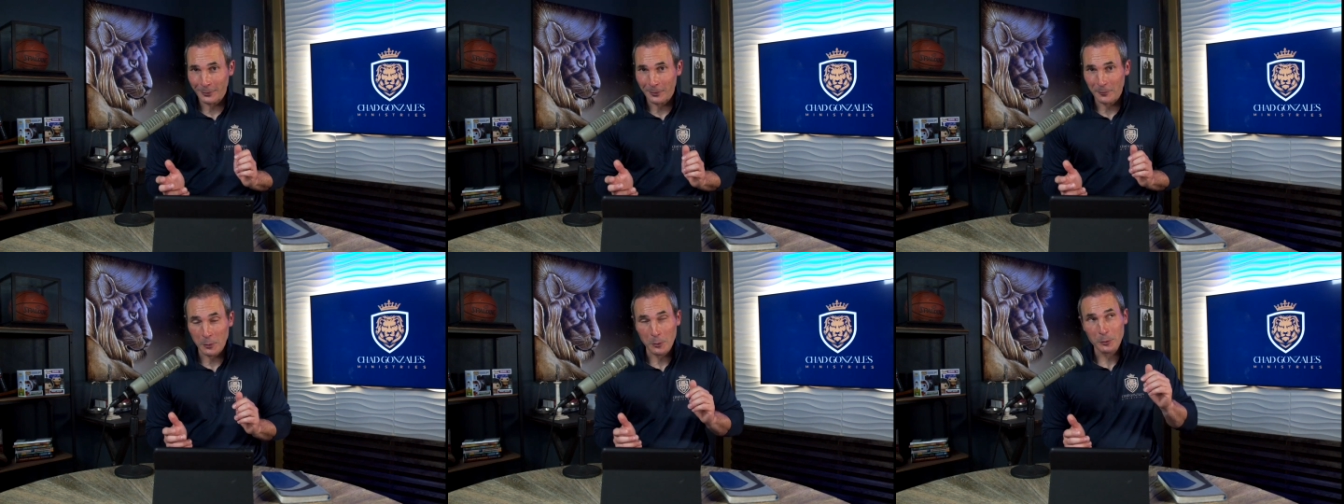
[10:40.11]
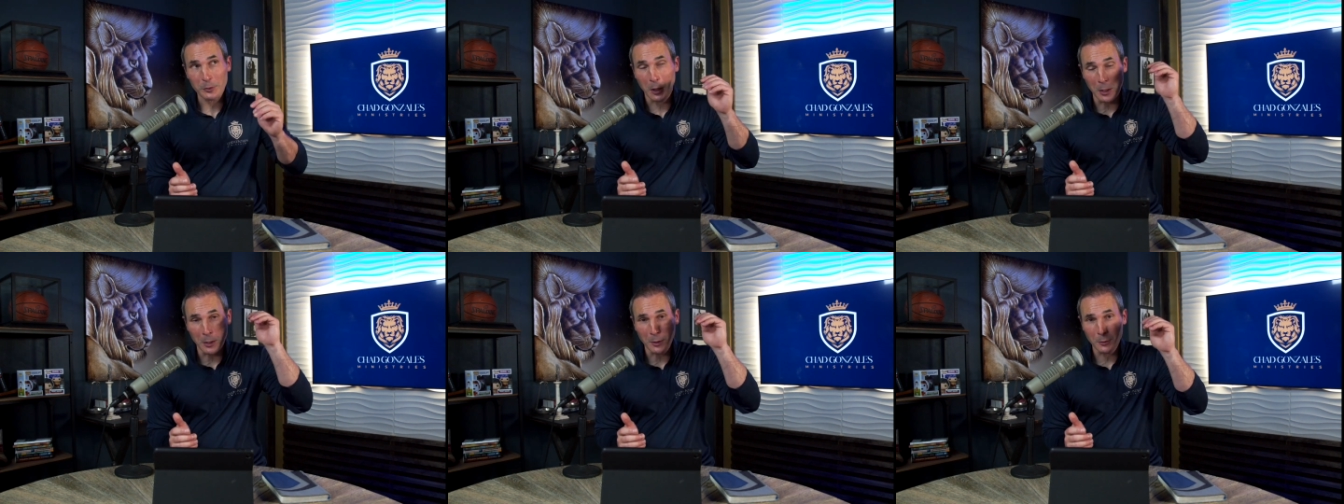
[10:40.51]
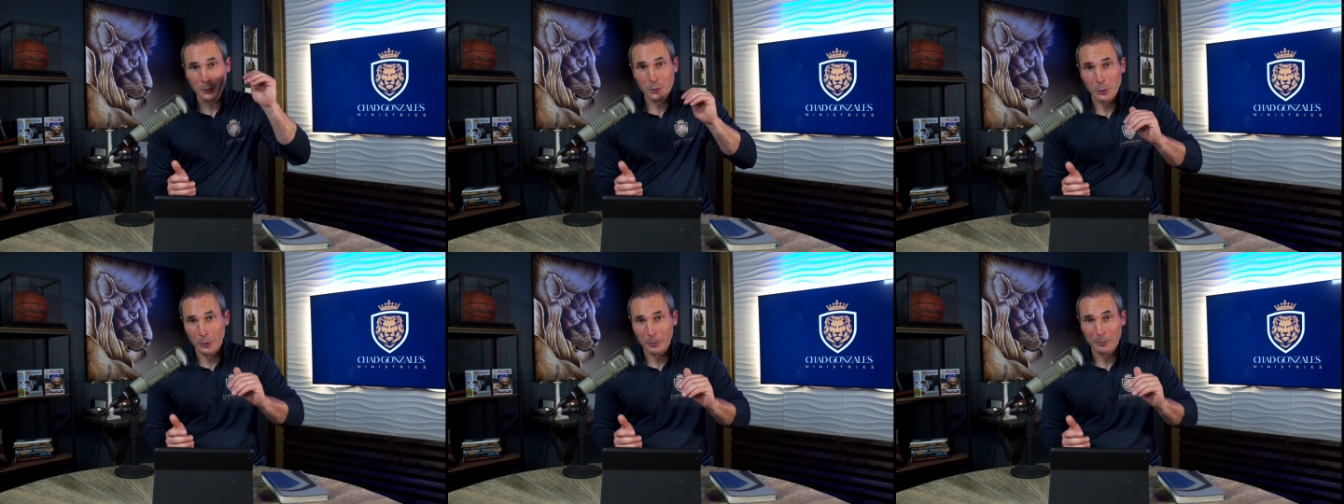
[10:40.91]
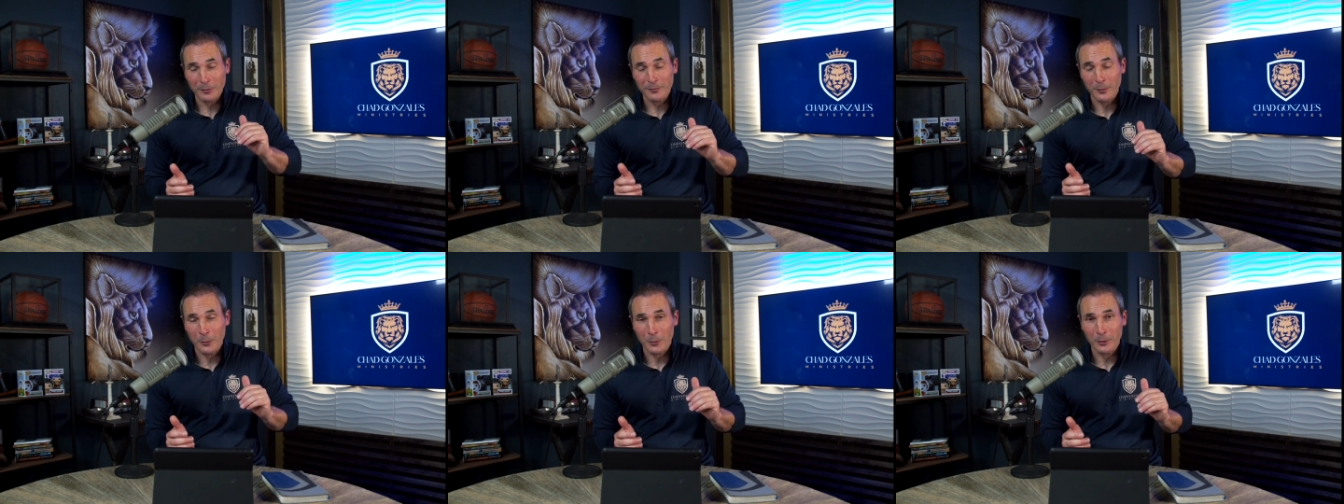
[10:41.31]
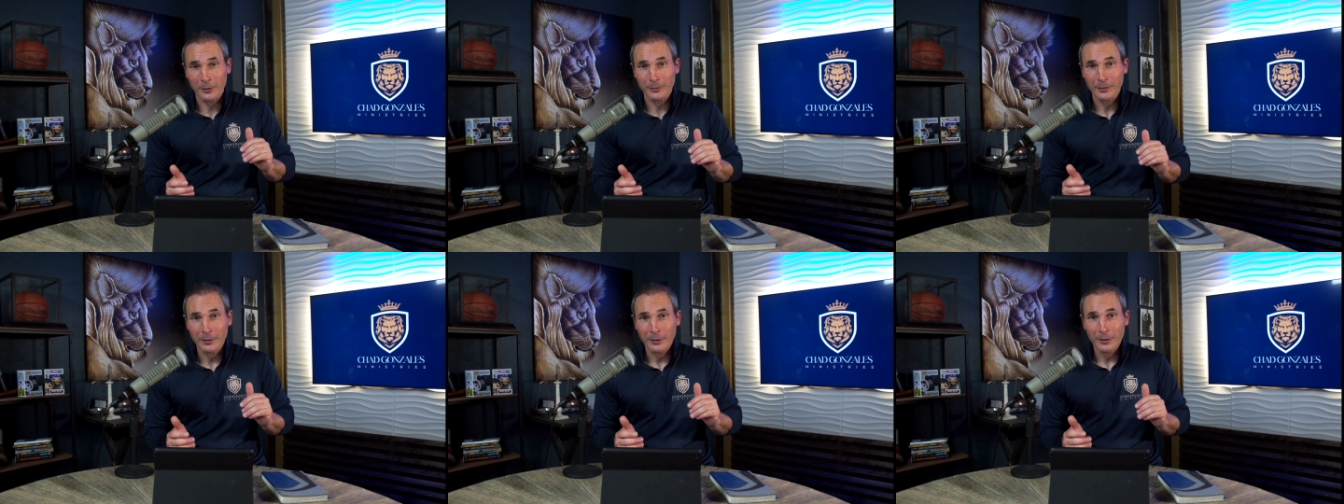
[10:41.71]
If you were tall, short before,
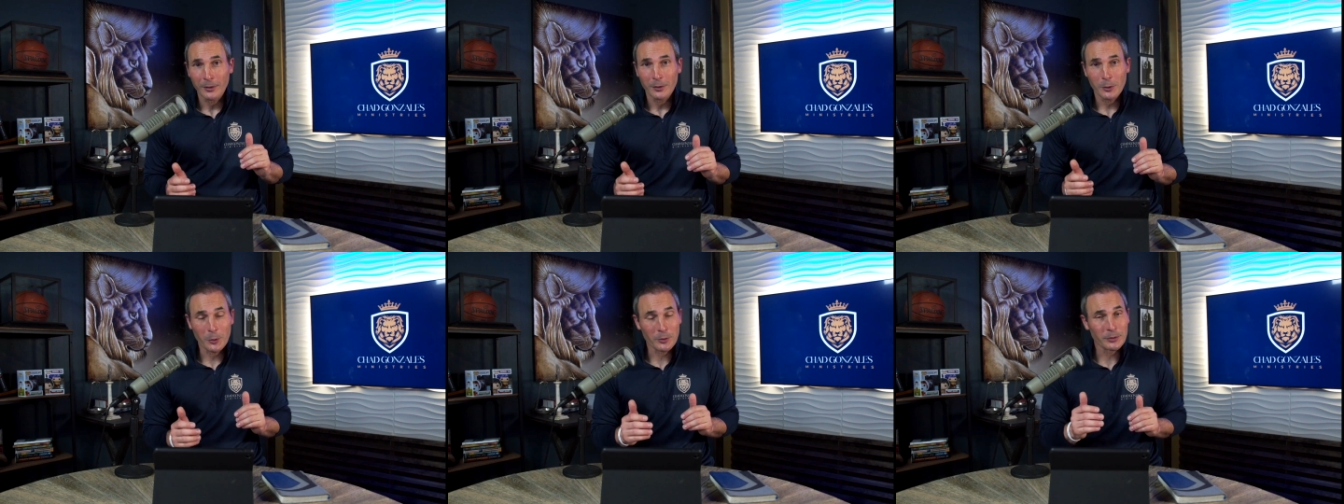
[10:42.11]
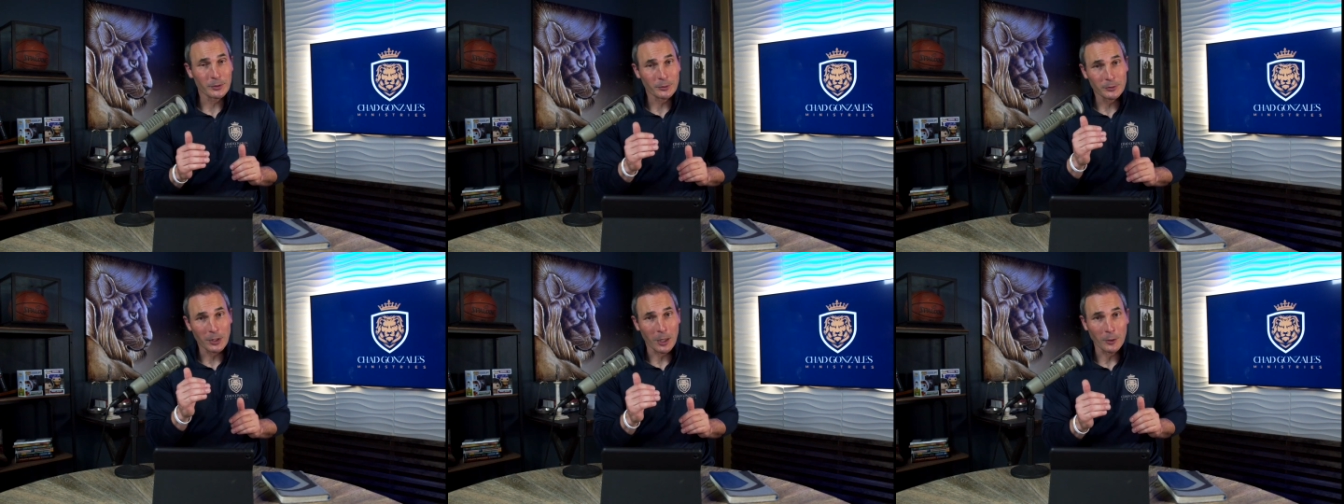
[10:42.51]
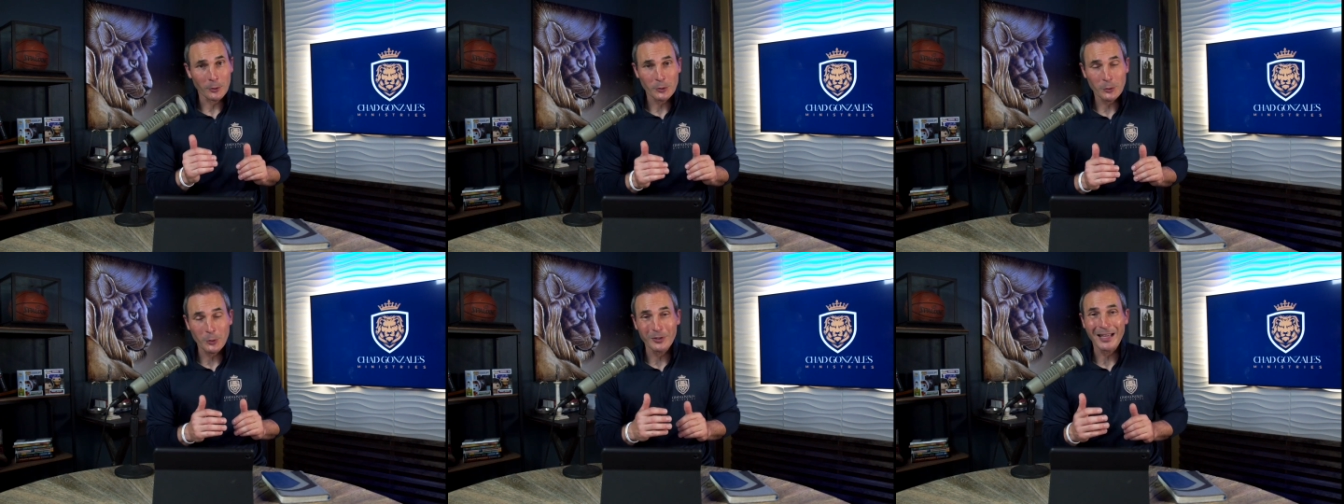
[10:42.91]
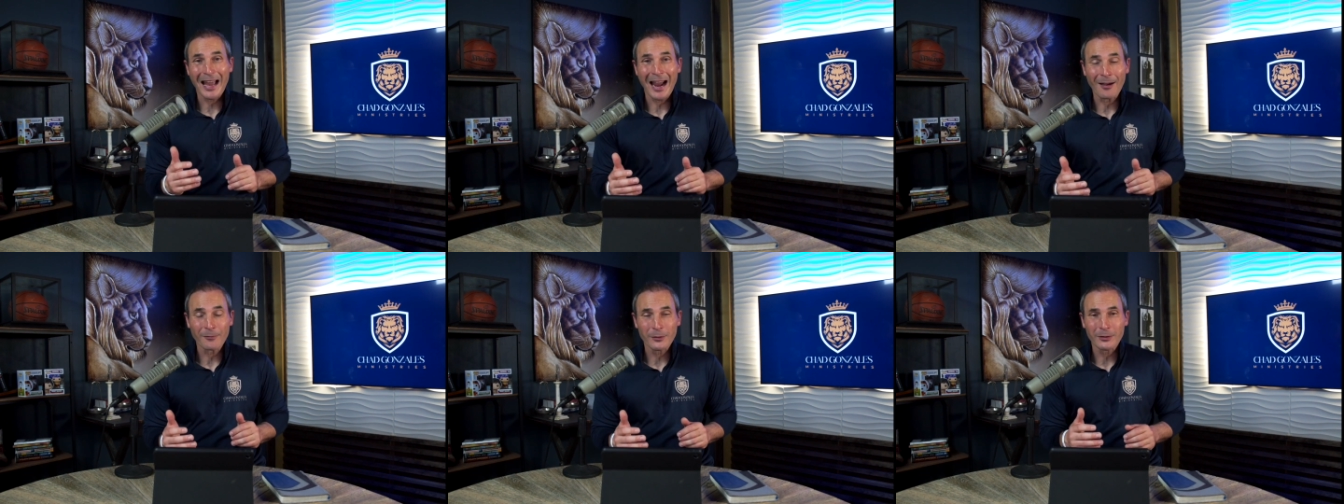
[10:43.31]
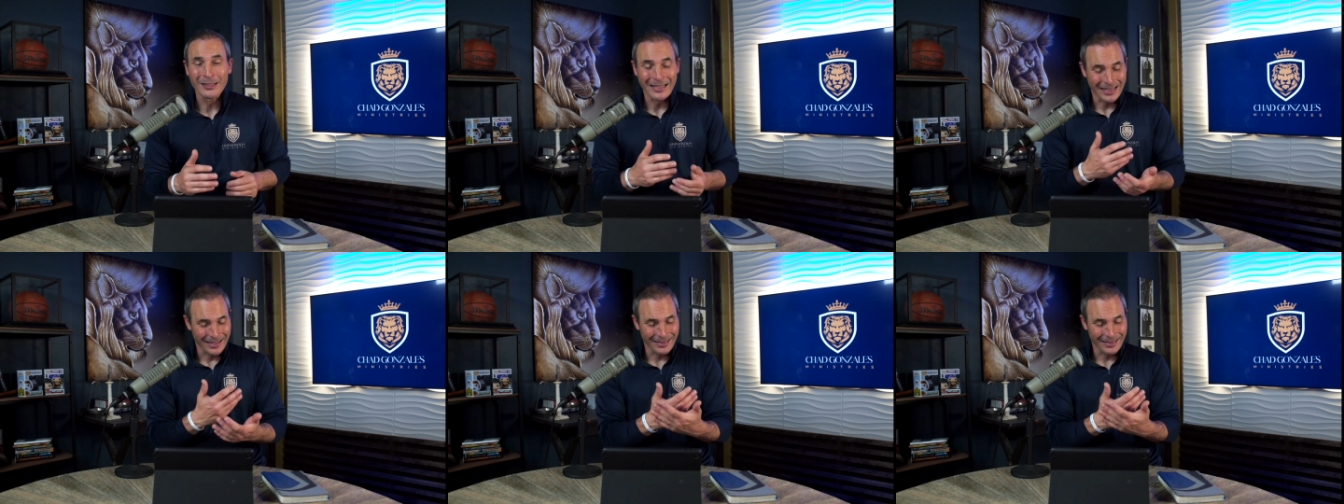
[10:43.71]
you were still tall or short after.